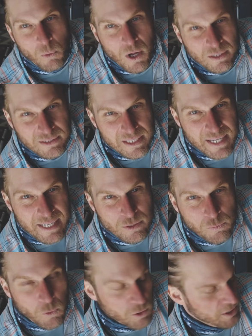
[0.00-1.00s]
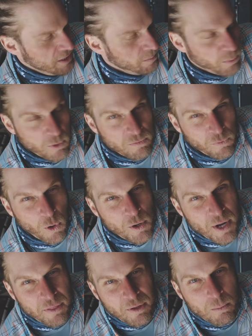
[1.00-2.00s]
wants, and that's 14.4,
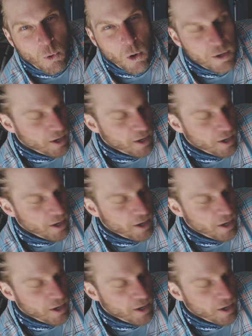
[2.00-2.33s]
nothing more,